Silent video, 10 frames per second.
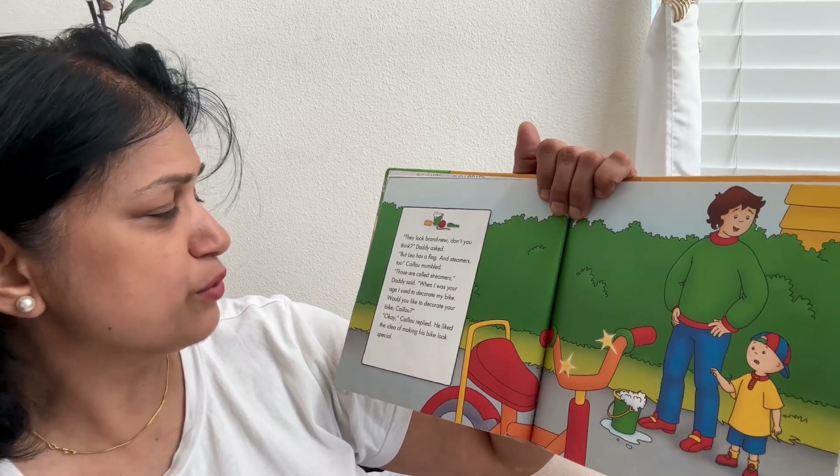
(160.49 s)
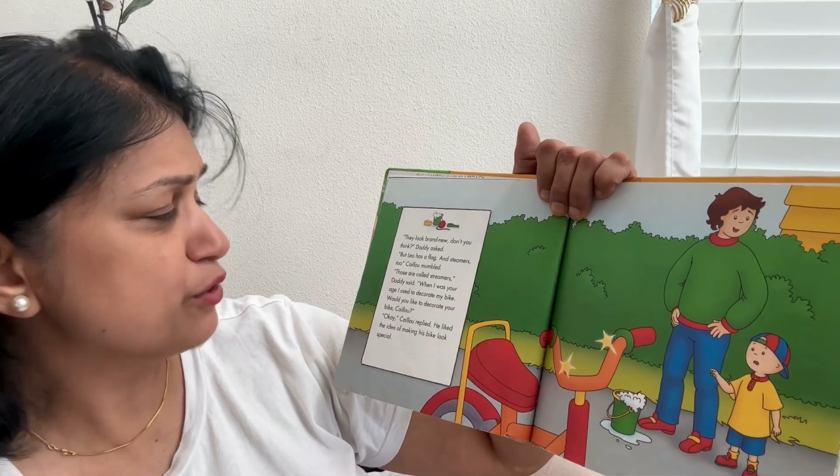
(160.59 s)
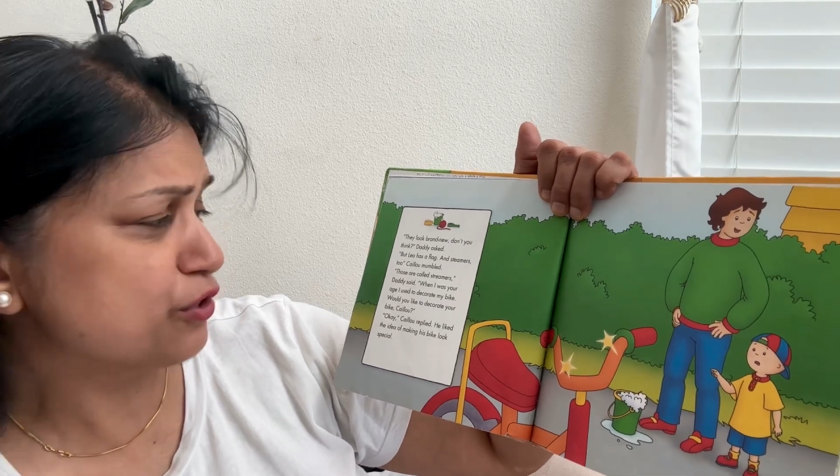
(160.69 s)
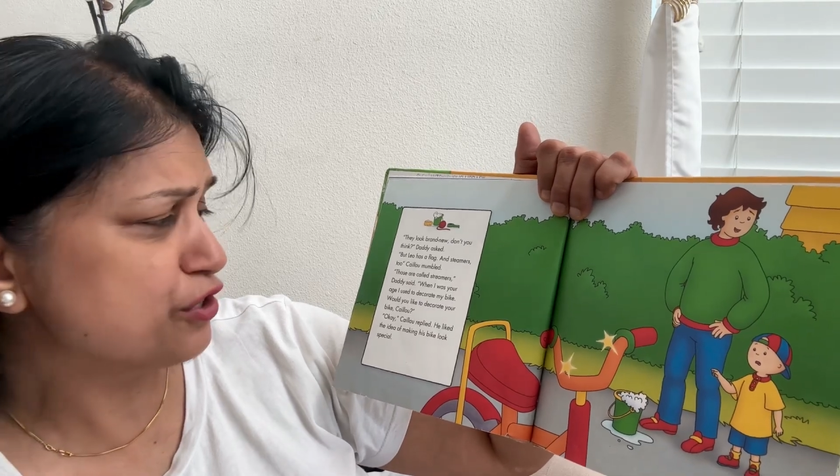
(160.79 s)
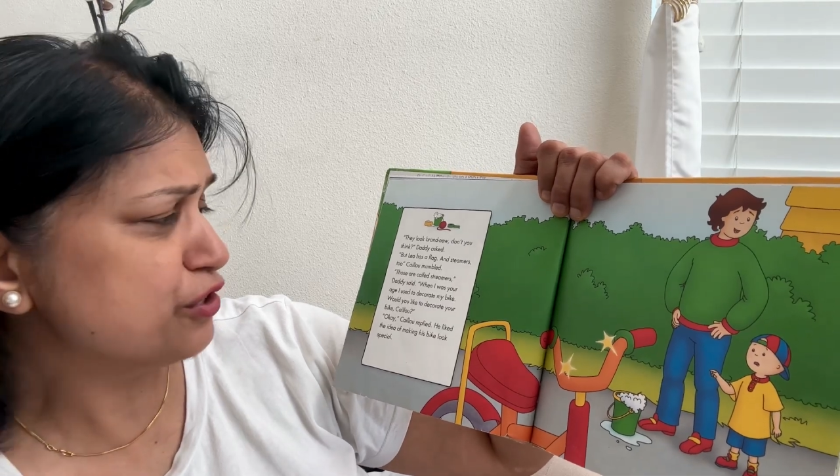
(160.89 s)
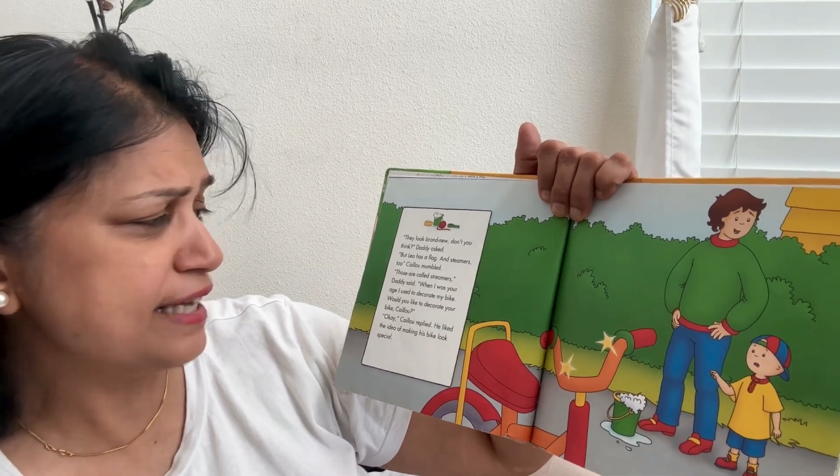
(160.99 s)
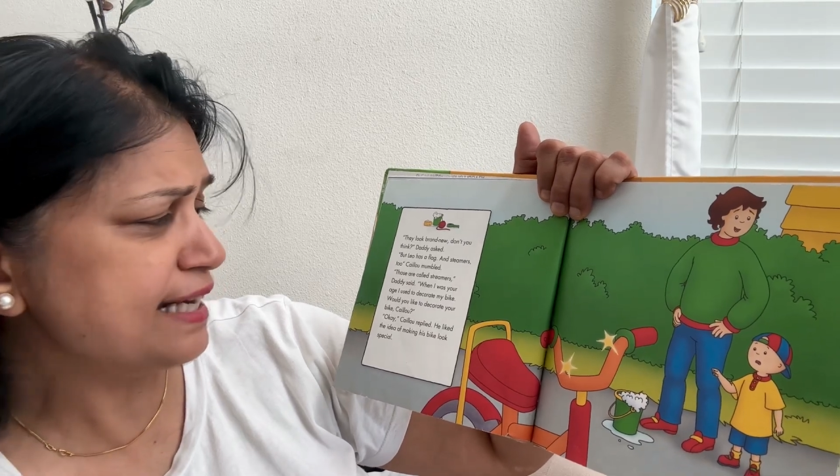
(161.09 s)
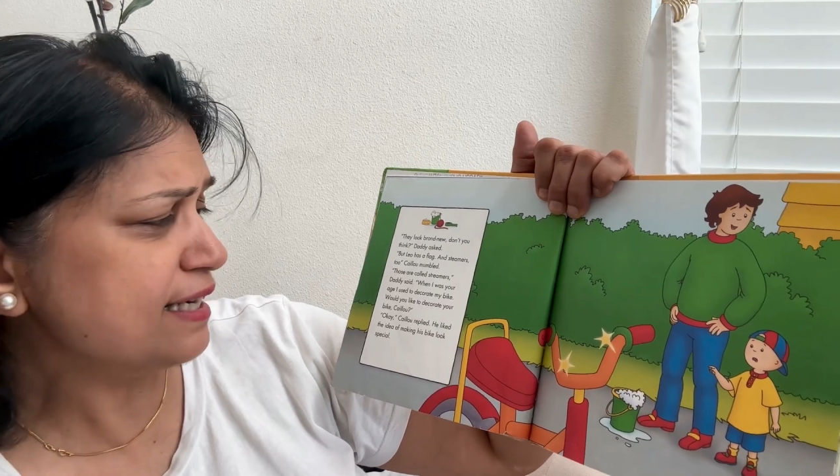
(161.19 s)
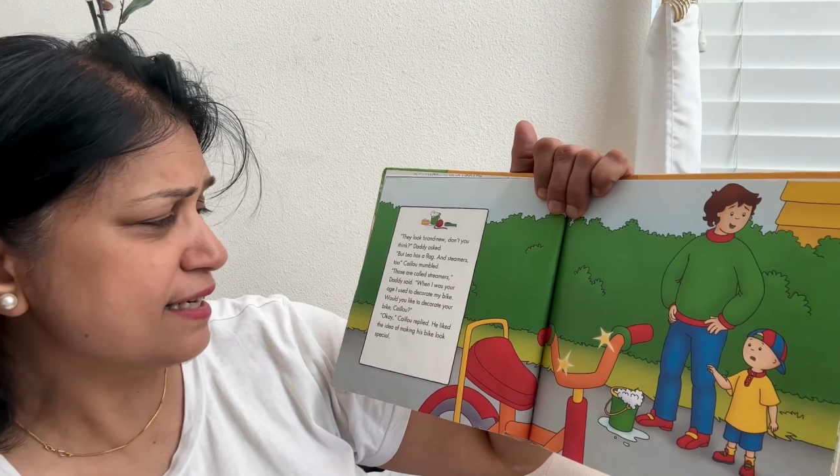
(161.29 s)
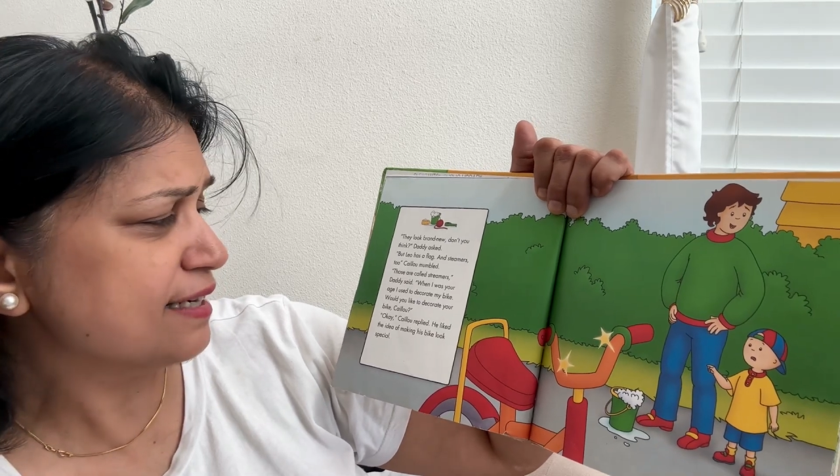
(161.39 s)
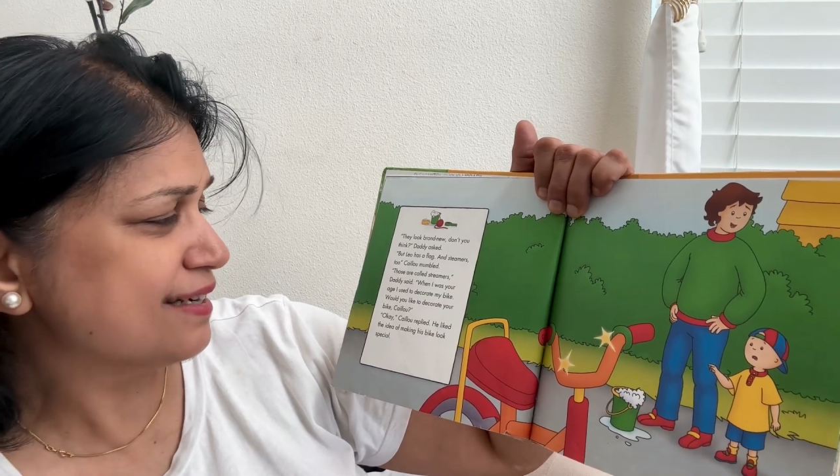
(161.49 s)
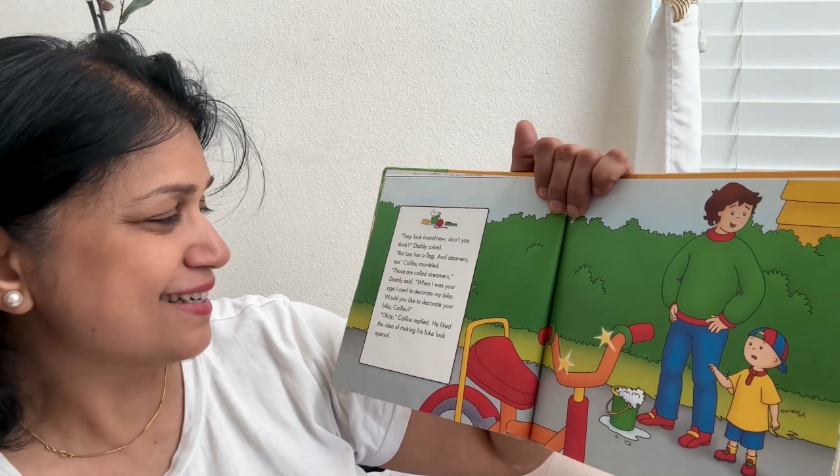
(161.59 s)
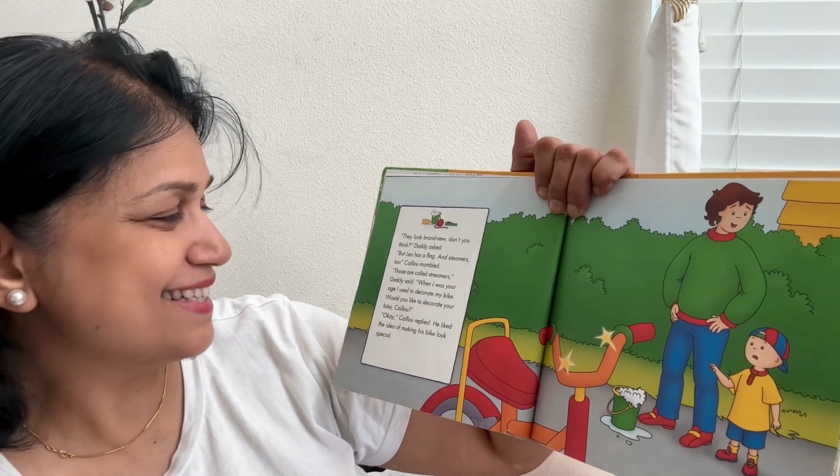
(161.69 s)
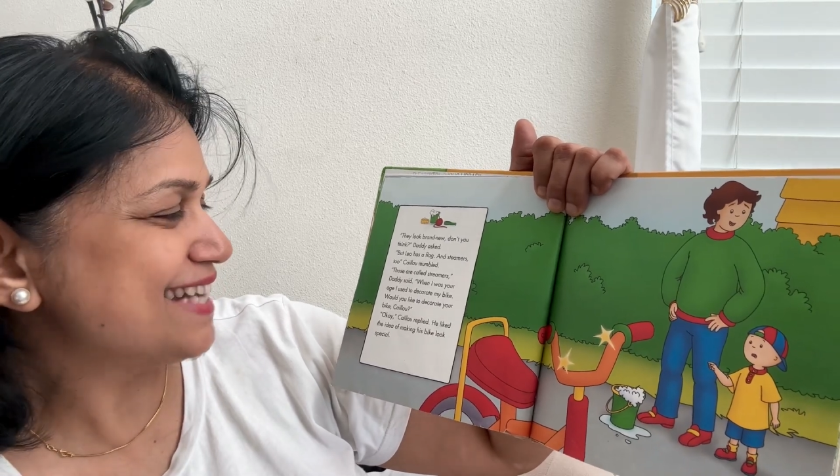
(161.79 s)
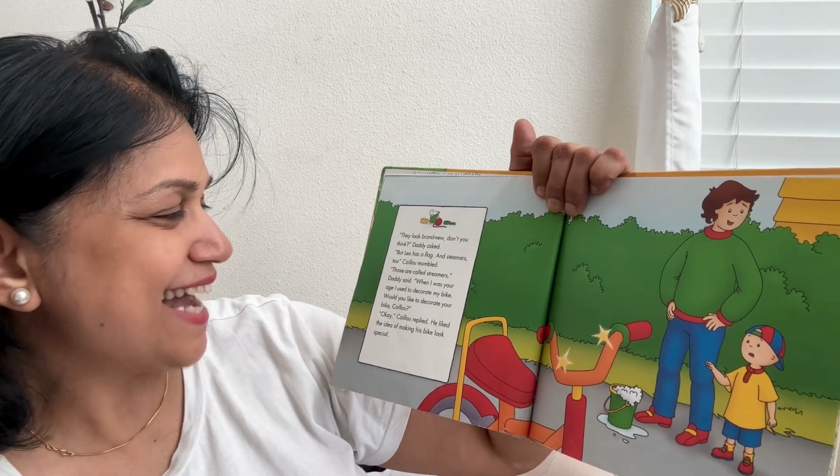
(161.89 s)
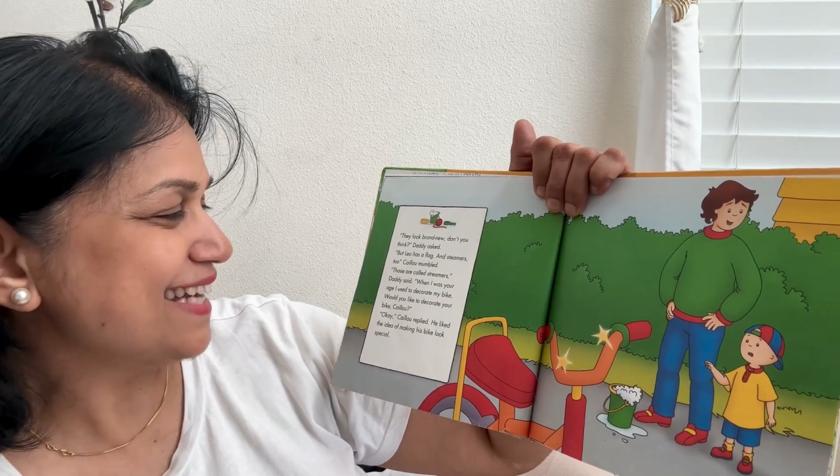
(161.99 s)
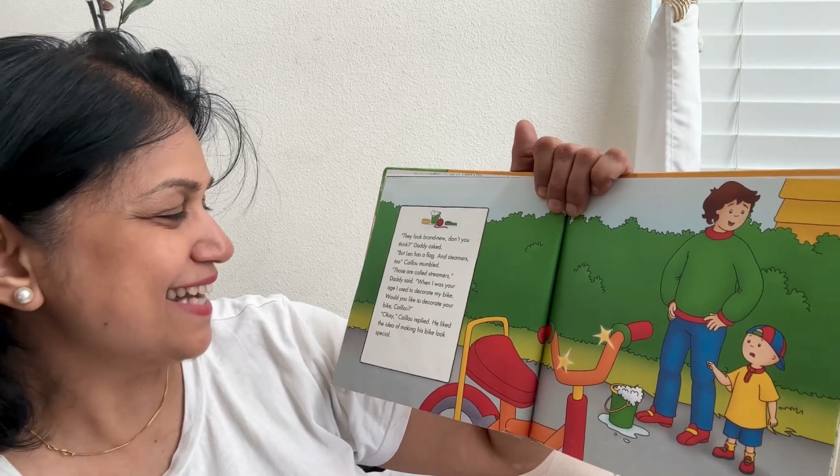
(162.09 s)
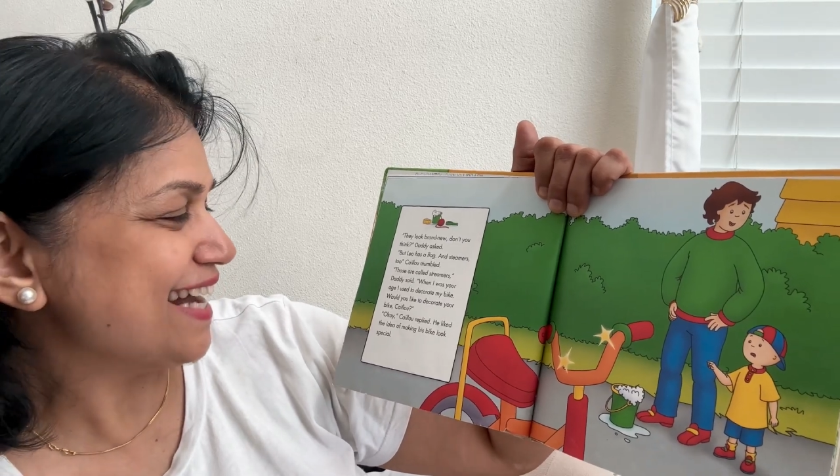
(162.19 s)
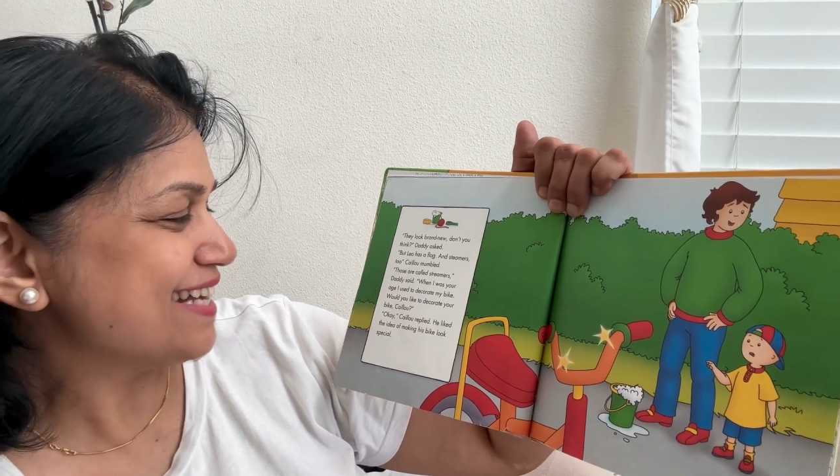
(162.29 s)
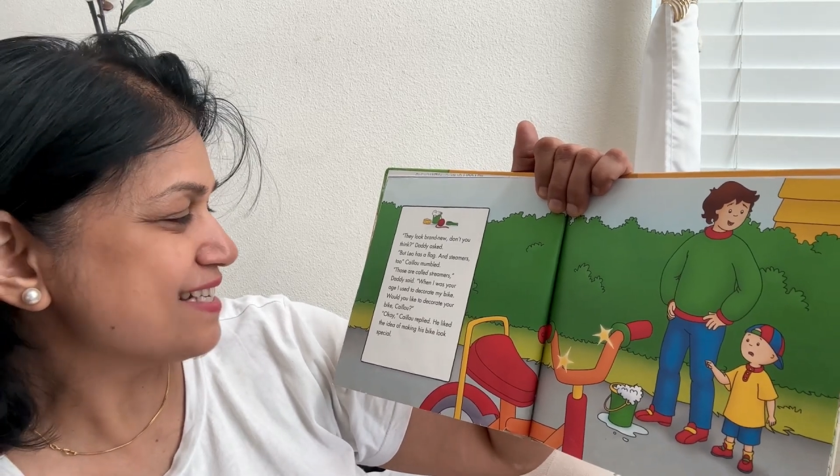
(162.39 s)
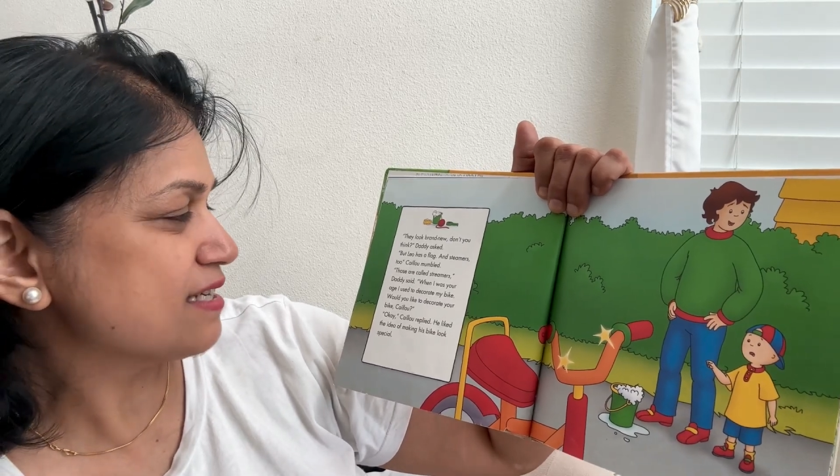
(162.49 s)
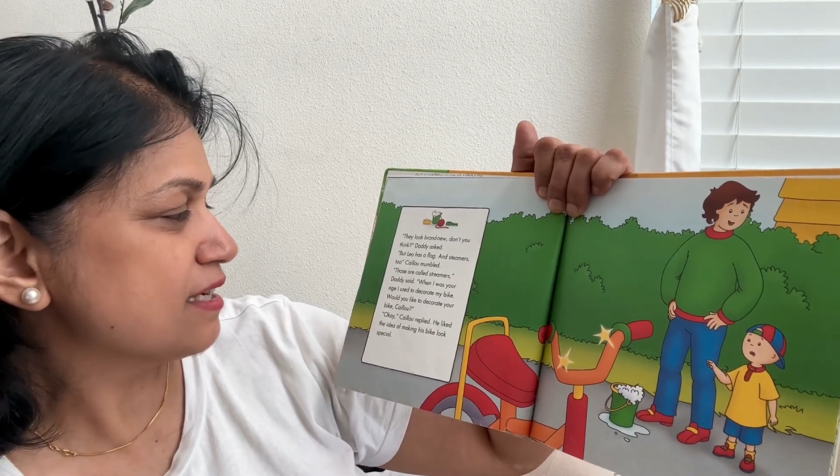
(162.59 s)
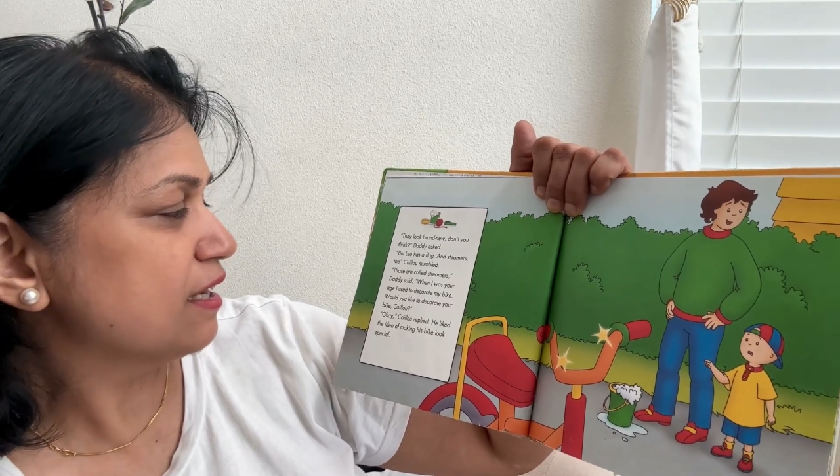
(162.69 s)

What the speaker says: don't you think? Daddy asked.